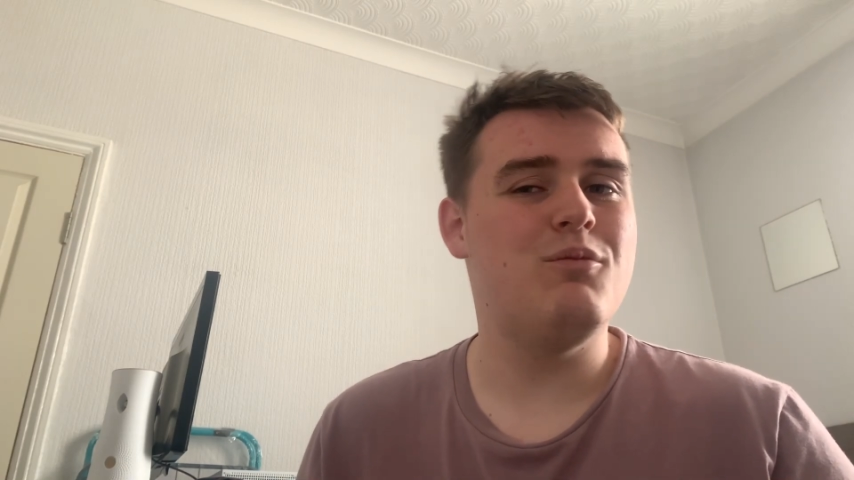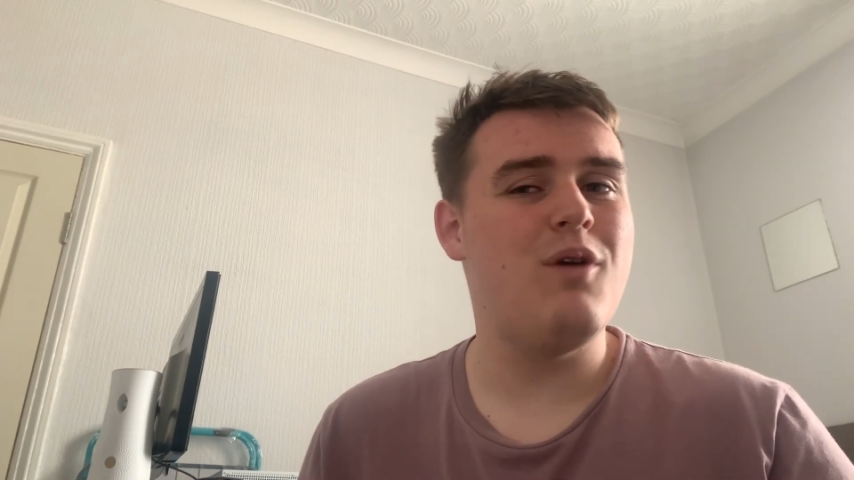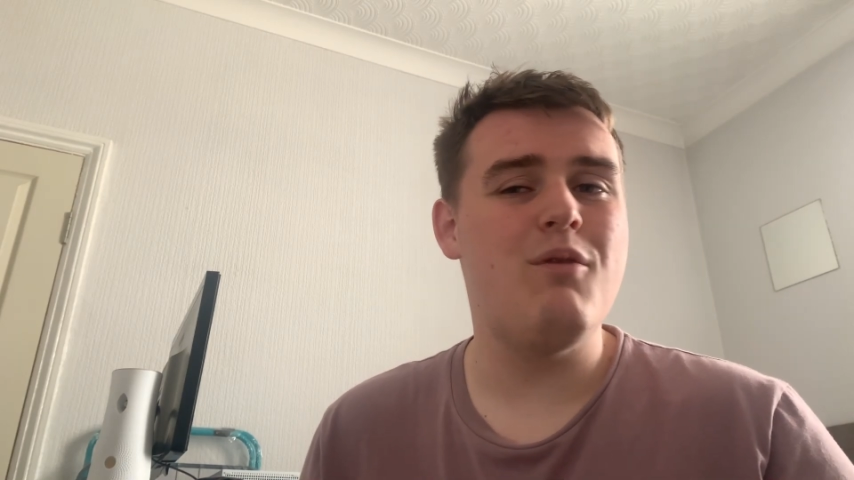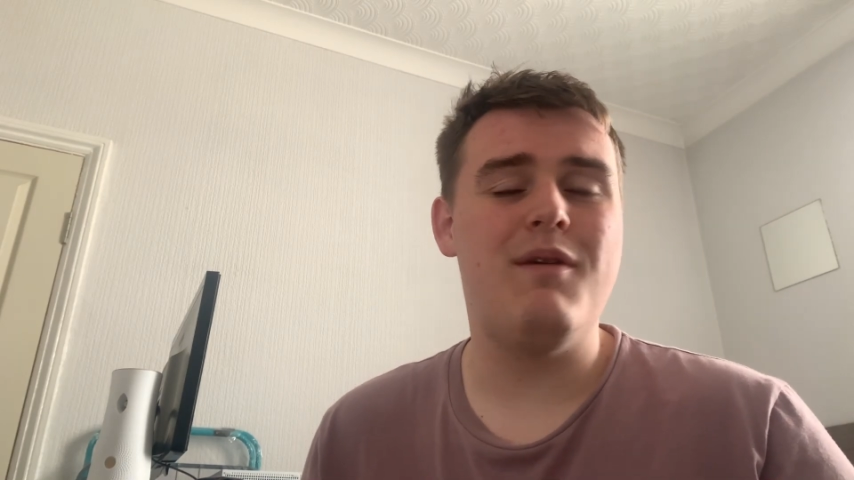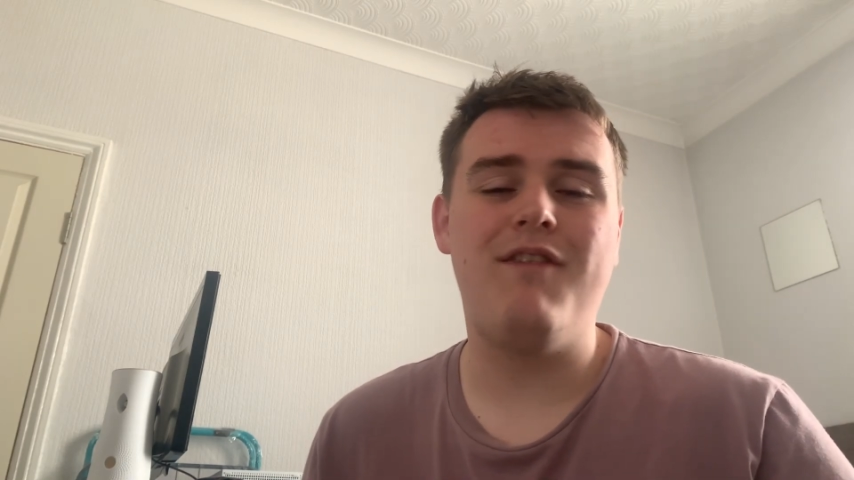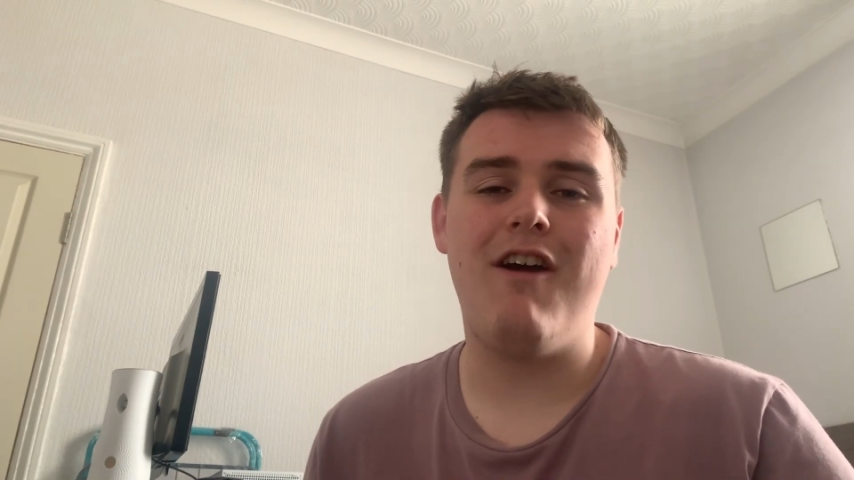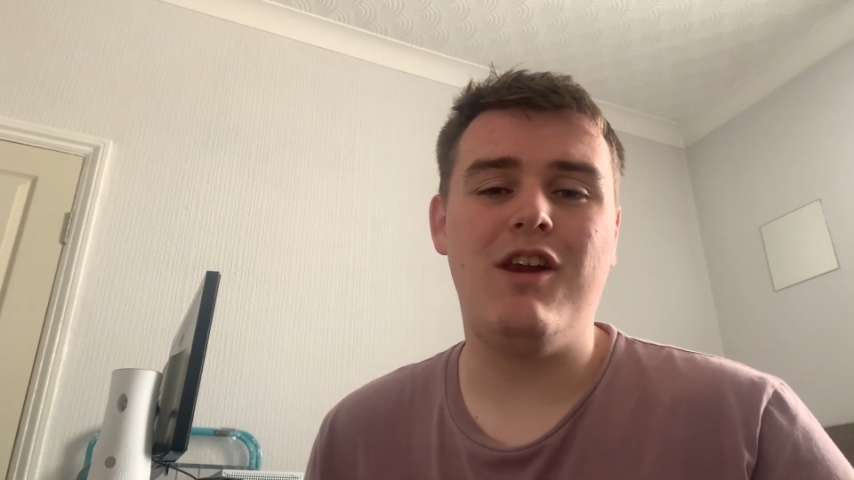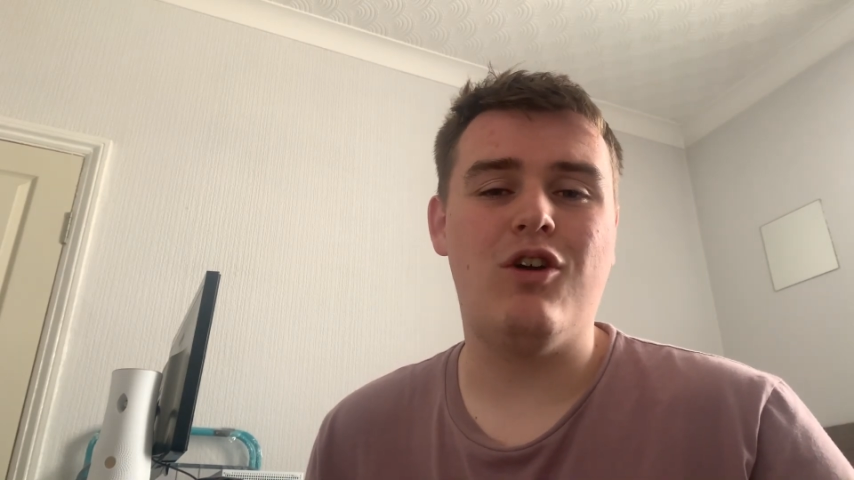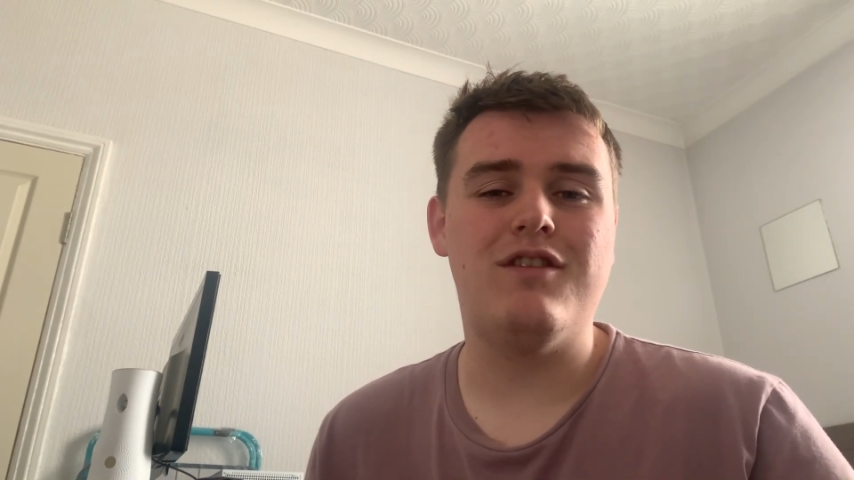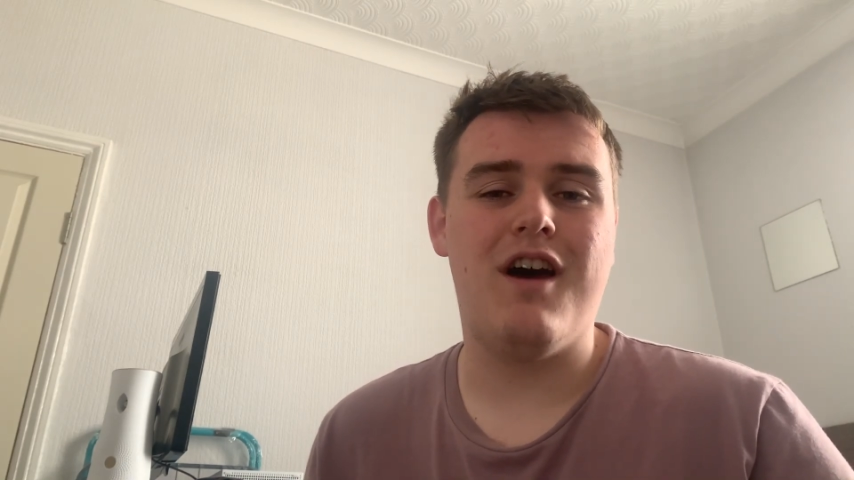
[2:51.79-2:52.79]
we're very
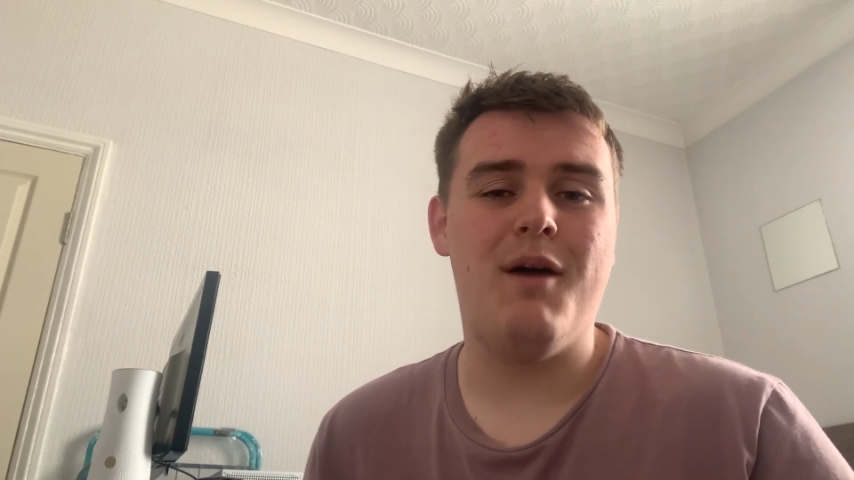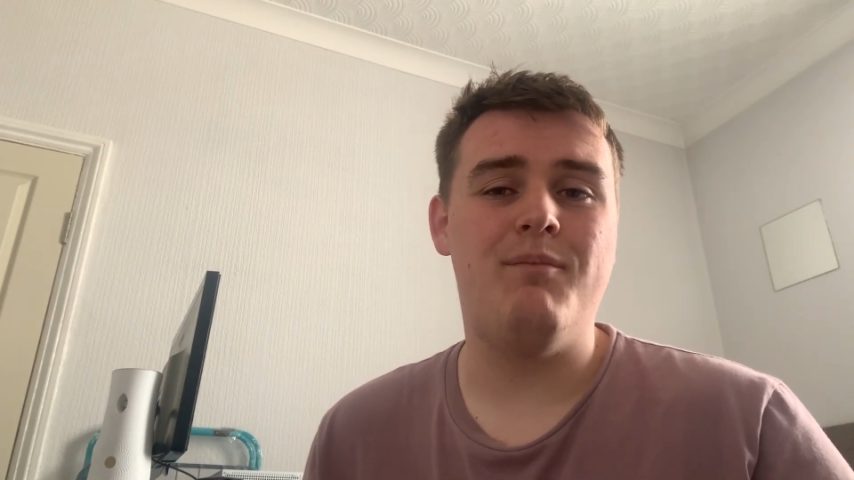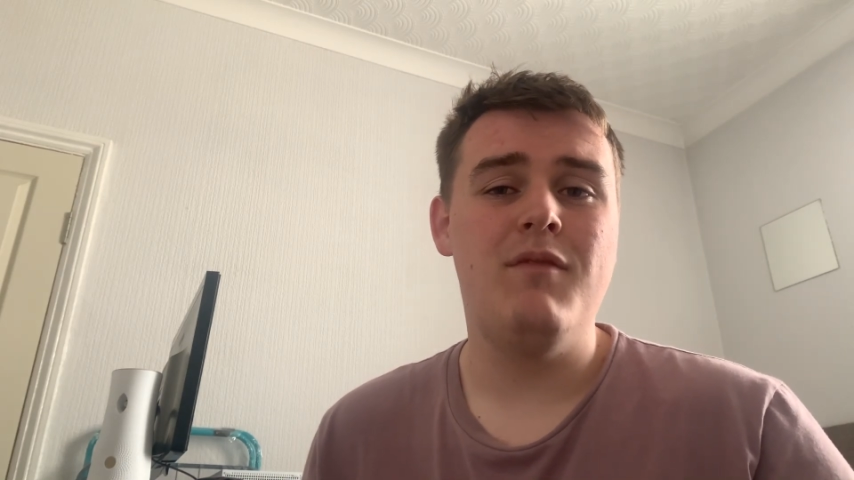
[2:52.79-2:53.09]
long term.